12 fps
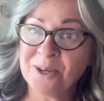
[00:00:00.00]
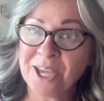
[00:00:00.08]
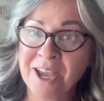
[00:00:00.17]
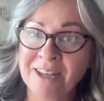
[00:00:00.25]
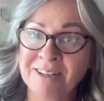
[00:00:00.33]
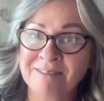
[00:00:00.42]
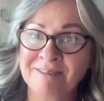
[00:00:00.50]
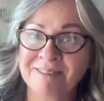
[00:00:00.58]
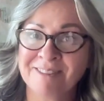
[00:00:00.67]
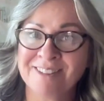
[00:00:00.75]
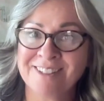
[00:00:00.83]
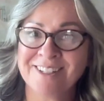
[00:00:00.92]
you again,
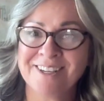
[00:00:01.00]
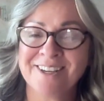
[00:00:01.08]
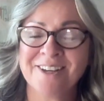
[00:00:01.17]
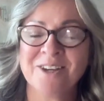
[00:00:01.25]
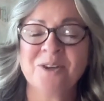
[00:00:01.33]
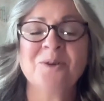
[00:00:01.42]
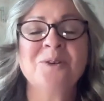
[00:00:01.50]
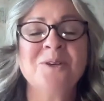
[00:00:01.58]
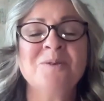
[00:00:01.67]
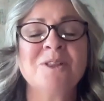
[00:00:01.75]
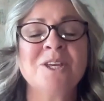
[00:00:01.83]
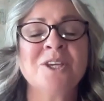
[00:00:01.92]
who do
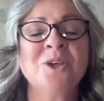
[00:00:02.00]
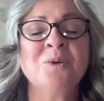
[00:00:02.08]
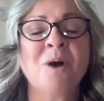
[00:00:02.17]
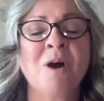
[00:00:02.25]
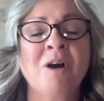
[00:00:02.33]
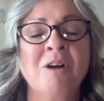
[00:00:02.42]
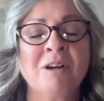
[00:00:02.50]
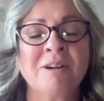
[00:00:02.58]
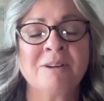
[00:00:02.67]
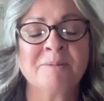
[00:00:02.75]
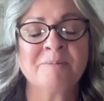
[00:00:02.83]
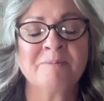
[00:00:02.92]
you think you
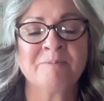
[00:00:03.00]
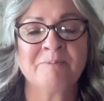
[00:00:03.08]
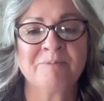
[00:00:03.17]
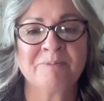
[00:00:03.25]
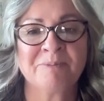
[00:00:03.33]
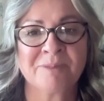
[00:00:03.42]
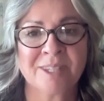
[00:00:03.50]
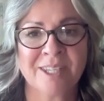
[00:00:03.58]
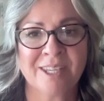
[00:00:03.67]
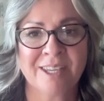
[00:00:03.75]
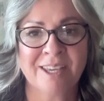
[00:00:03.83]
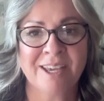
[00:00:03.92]
are?
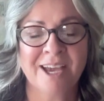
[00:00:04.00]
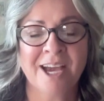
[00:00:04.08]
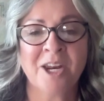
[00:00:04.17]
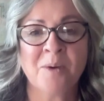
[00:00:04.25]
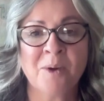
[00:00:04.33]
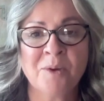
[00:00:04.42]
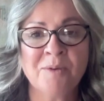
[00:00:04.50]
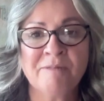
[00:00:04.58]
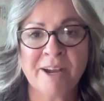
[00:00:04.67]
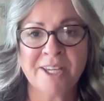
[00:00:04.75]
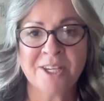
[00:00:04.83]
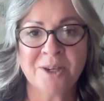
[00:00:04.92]
And I want to
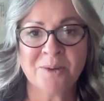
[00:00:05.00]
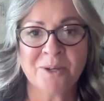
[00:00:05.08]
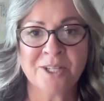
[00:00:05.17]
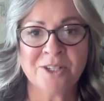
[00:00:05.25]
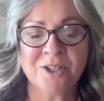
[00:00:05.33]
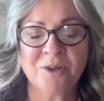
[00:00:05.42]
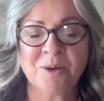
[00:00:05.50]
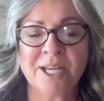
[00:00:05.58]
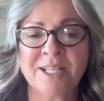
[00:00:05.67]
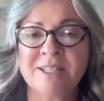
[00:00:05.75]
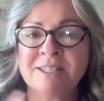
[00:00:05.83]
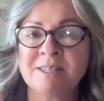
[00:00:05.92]
invite you into
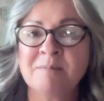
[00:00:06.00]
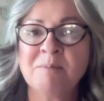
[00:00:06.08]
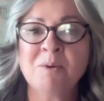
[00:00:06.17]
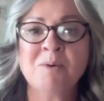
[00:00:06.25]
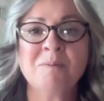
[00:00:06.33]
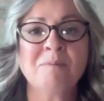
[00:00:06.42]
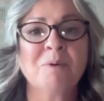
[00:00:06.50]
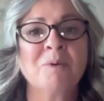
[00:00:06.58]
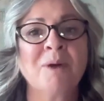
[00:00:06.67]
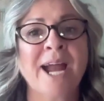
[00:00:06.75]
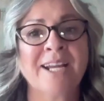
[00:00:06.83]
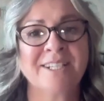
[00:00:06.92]
a simple
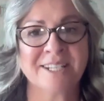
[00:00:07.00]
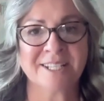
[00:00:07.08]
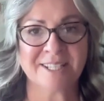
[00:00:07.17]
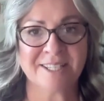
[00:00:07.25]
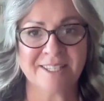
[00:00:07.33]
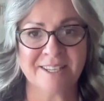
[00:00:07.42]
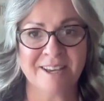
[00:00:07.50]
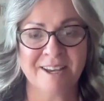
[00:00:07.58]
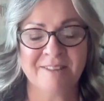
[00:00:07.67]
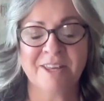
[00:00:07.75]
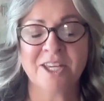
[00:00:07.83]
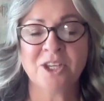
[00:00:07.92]
practice
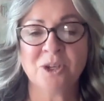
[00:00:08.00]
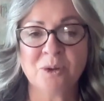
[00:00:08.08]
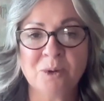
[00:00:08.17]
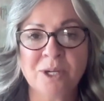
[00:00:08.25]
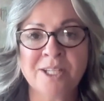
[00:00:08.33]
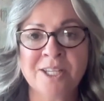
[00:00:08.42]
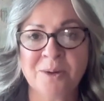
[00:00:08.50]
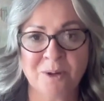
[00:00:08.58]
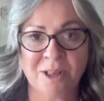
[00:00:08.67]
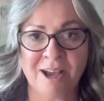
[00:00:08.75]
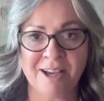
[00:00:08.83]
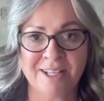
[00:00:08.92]
that you can
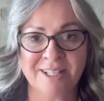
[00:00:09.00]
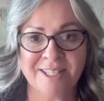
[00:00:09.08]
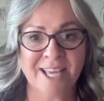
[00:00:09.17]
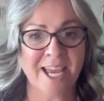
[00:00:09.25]
utilize